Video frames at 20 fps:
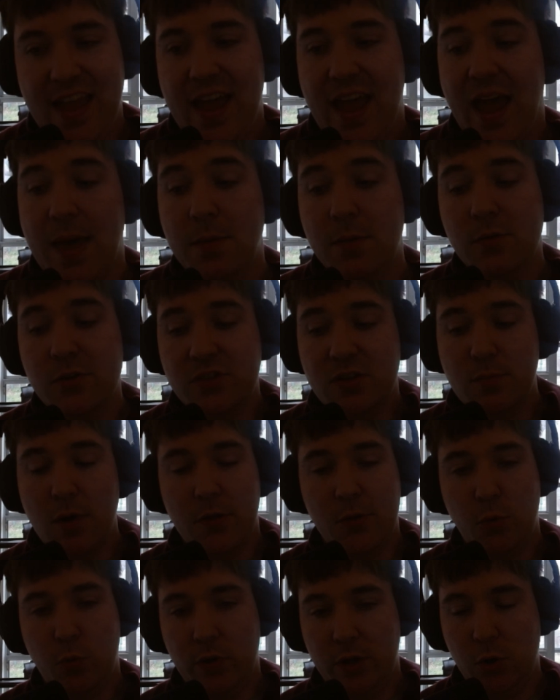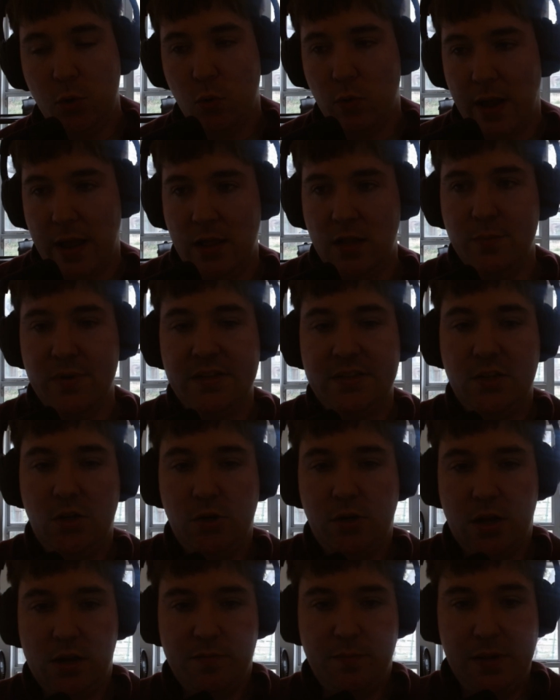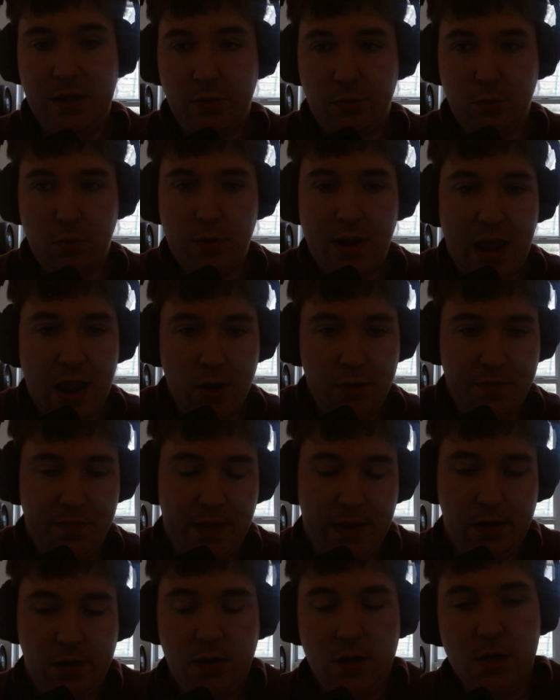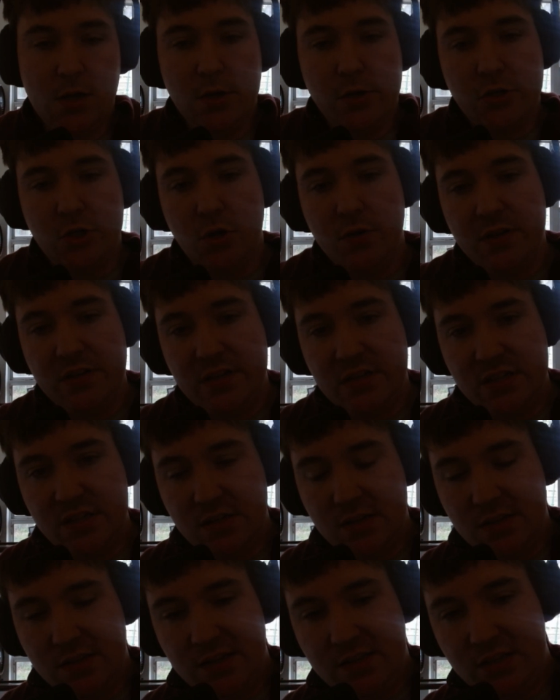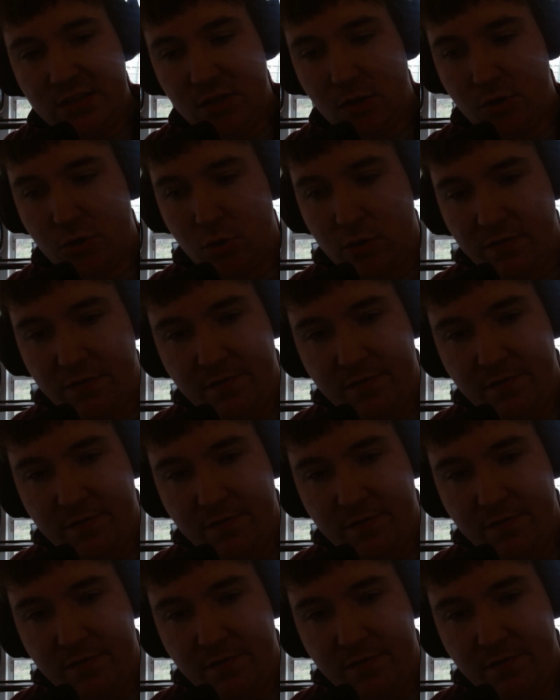And then there's some other really cool elements that are kind of being thrown out there. So this is our sort of